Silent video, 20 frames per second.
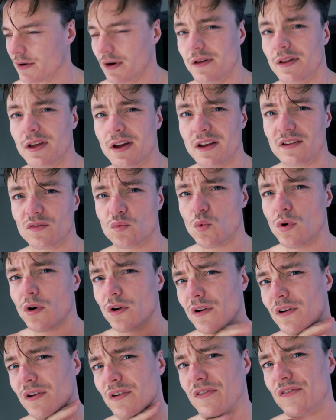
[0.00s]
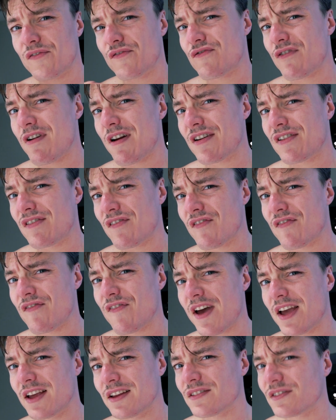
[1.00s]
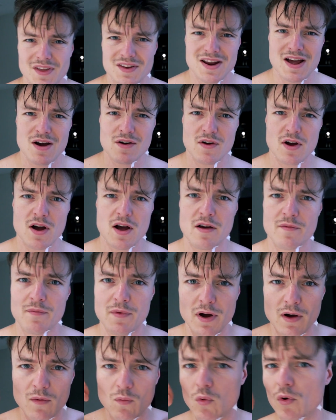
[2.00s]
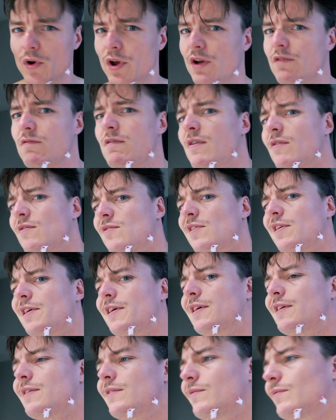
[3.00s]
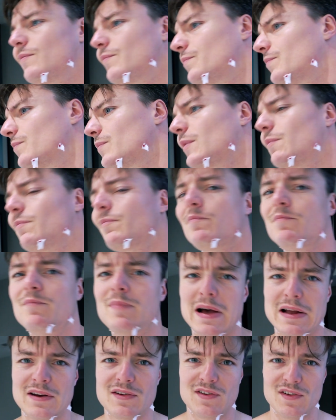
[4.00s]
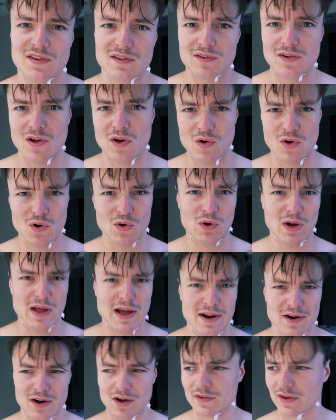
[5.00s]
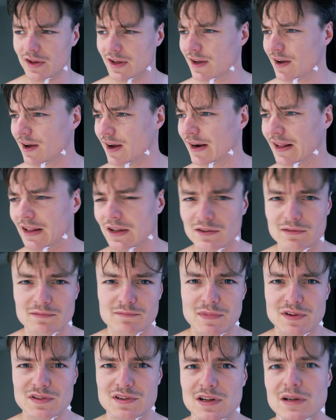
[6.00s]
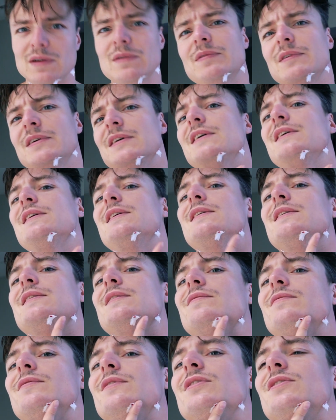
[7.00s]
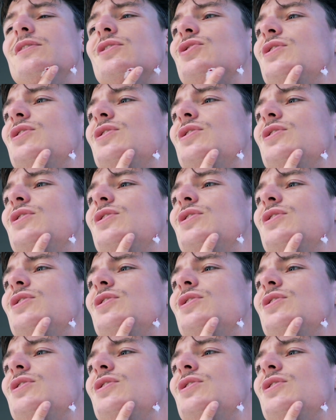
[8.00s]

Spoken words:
Now that is one fresh face. Now that I'm walking around like Patches O'Houlihan over here, I don't know, Mr.